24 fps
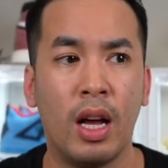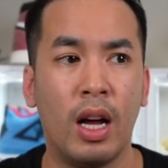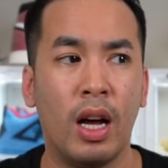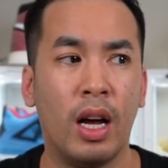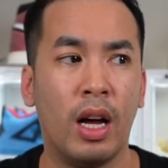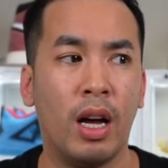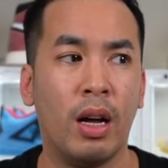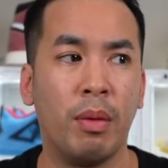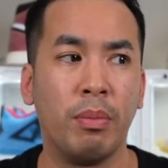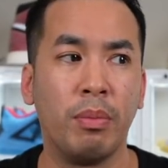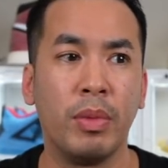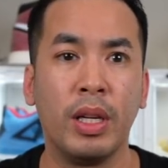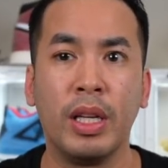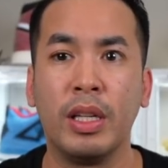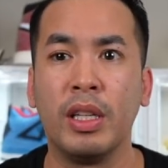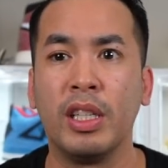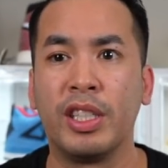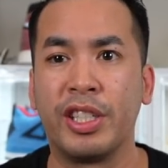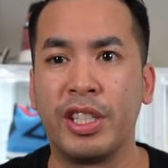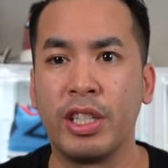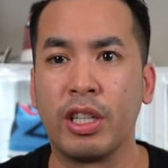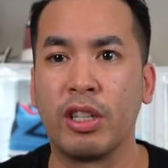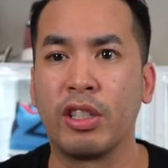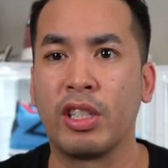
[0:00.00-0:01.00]
Um,
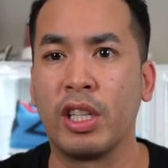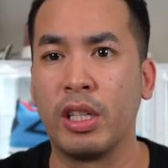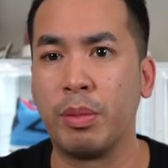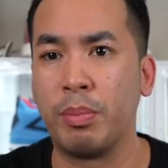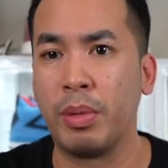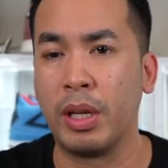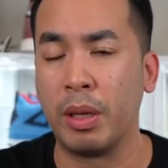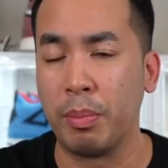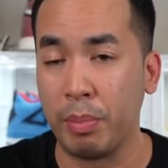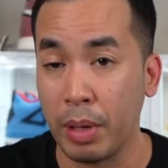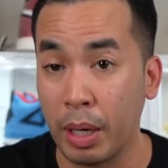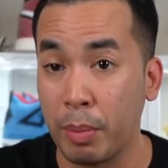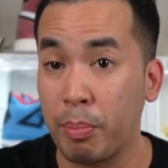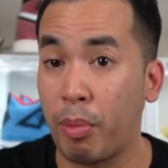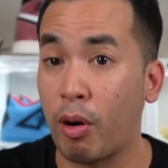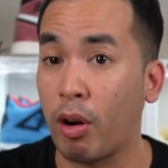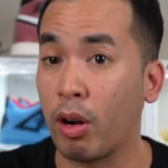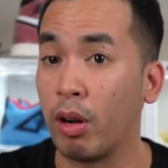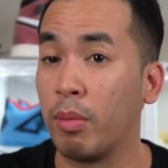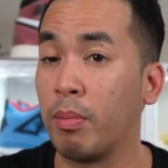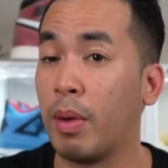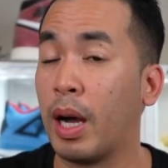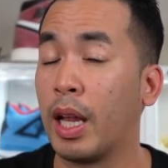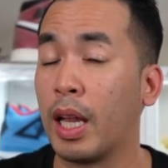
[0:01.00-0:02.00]
sneakers has been a big
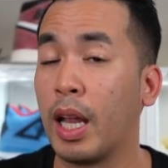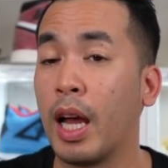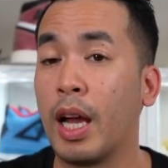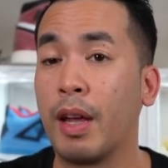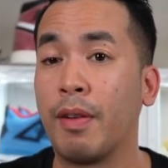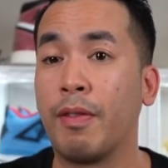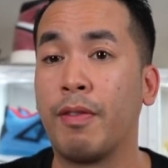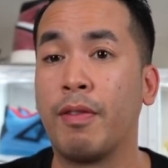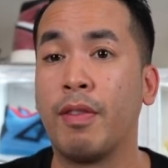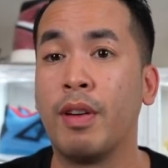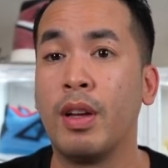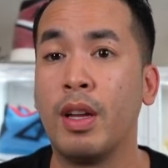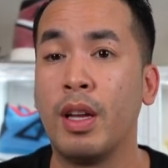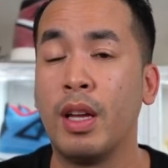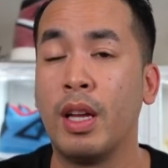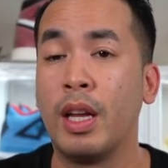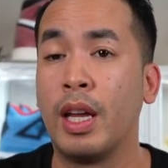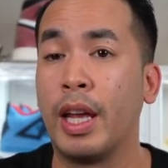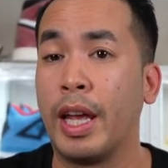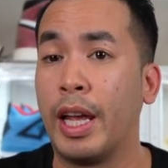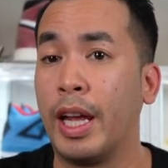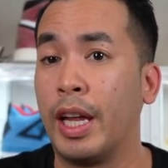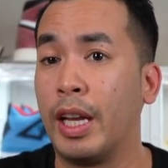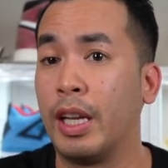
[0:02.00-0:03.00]
part of my life,
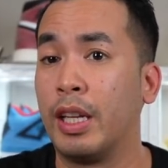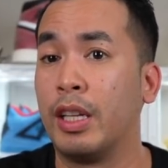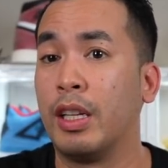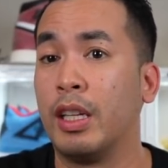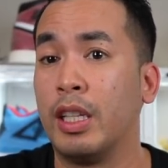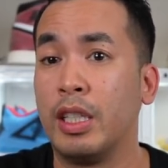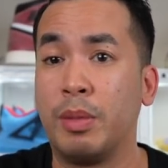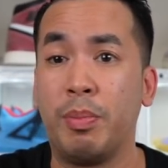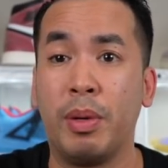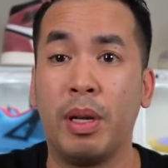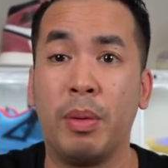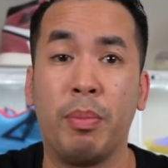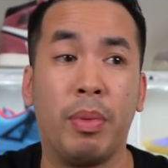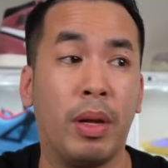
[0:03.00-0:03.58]
and it's been a